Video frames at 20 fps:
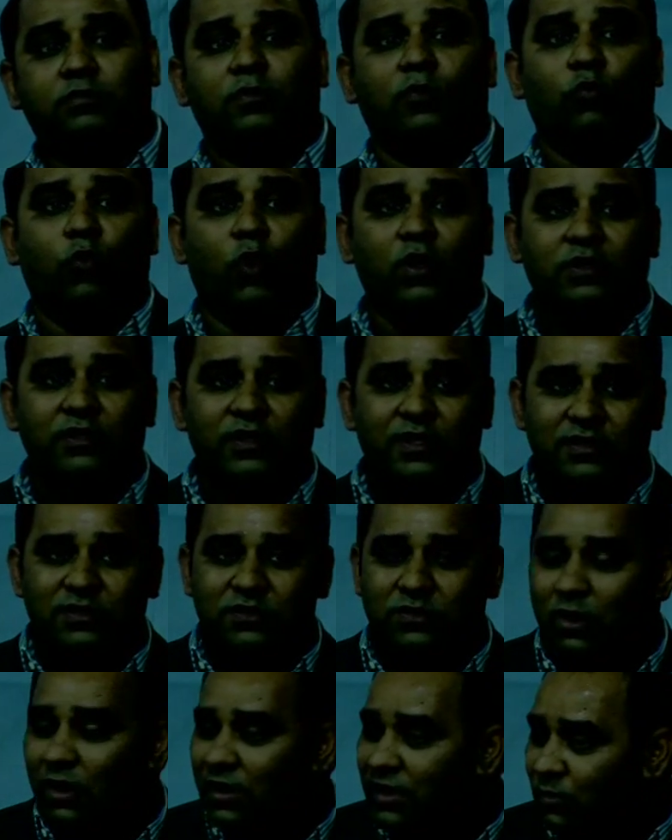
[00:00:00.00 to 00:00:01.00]
water and
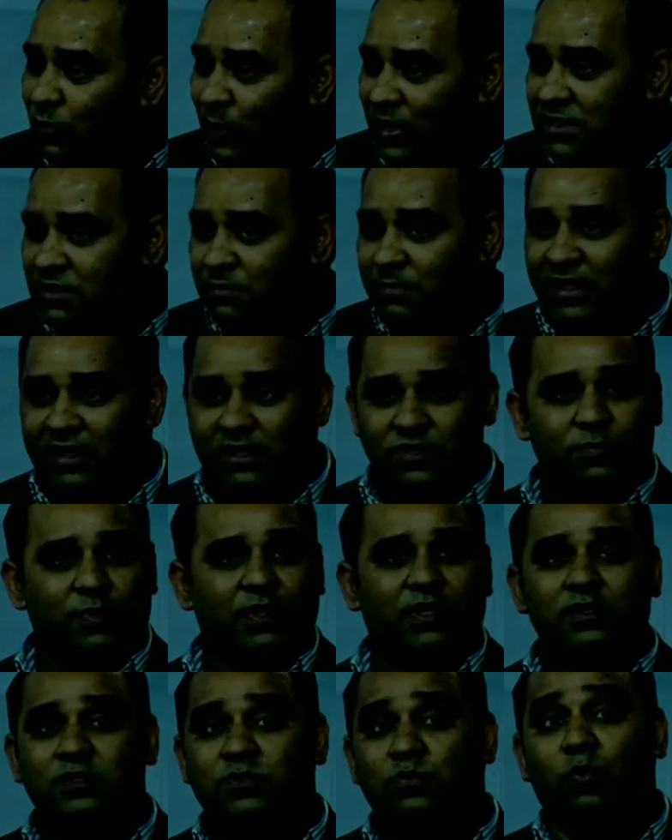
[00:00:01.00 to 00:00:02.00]
solid waste
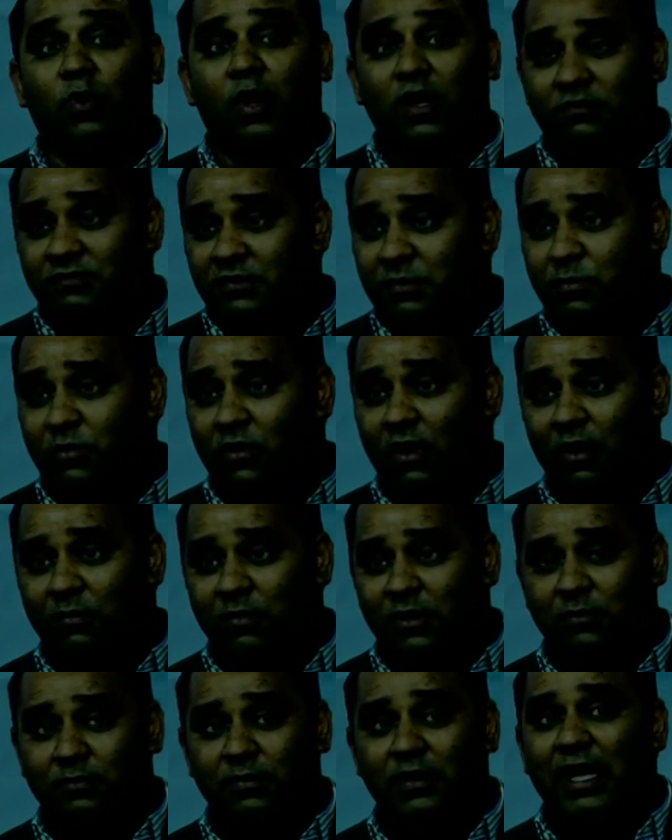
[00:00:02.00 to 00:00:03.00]
management is one of the
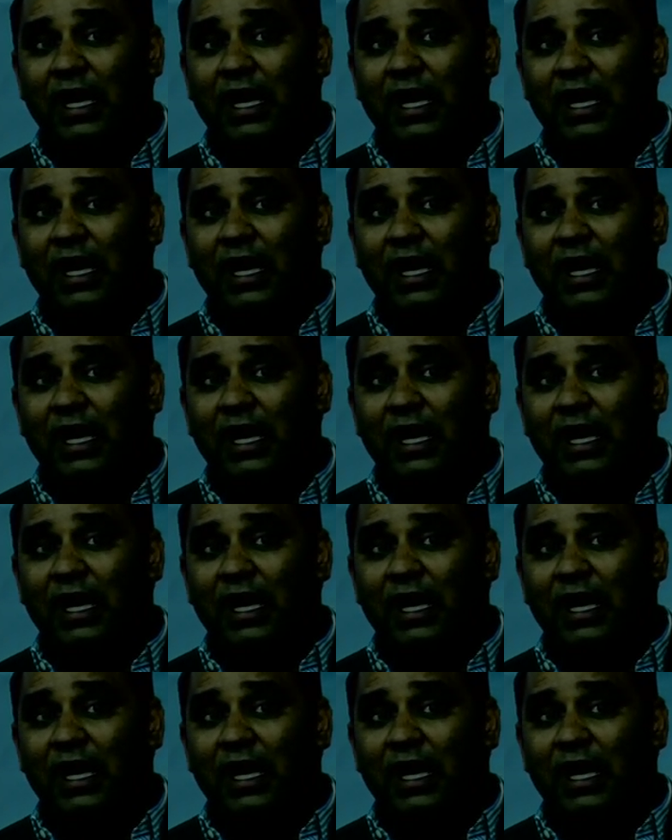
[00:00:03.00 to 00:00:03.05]
problem.